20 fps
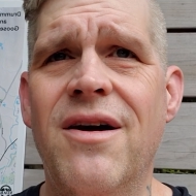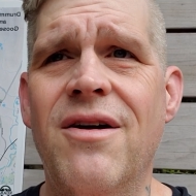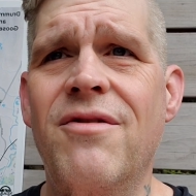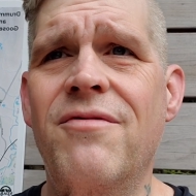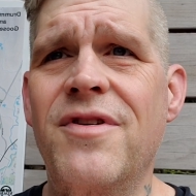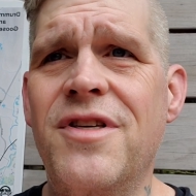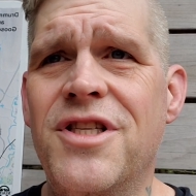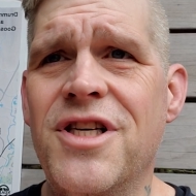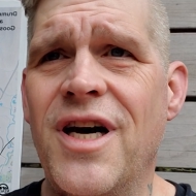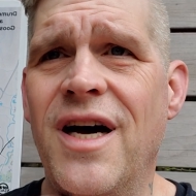care
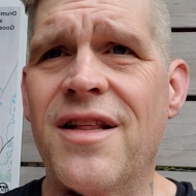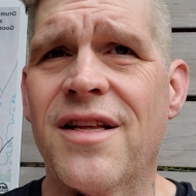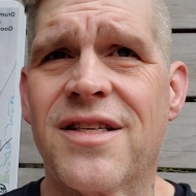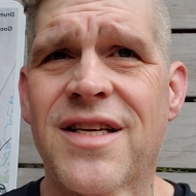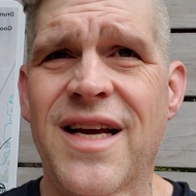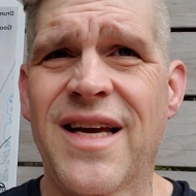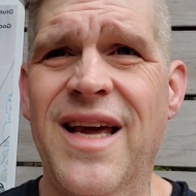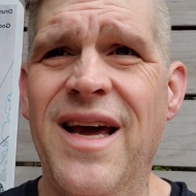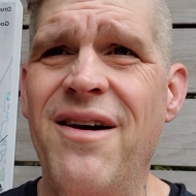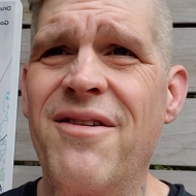of each other,
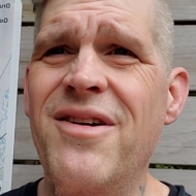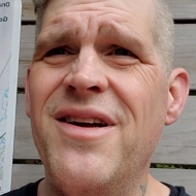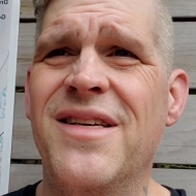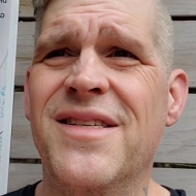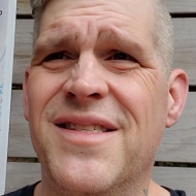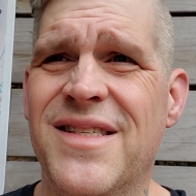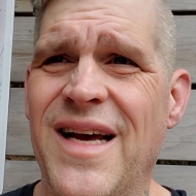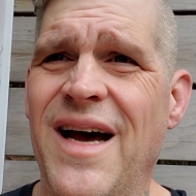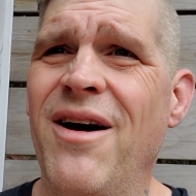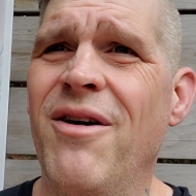take care of
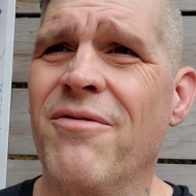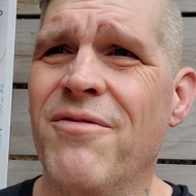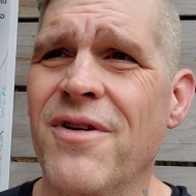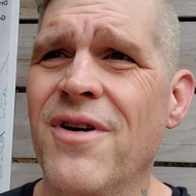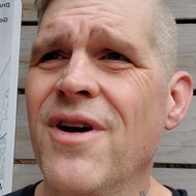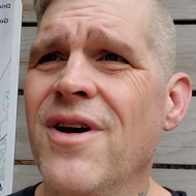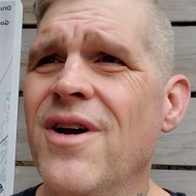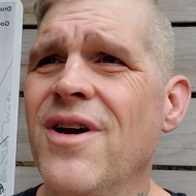yourself.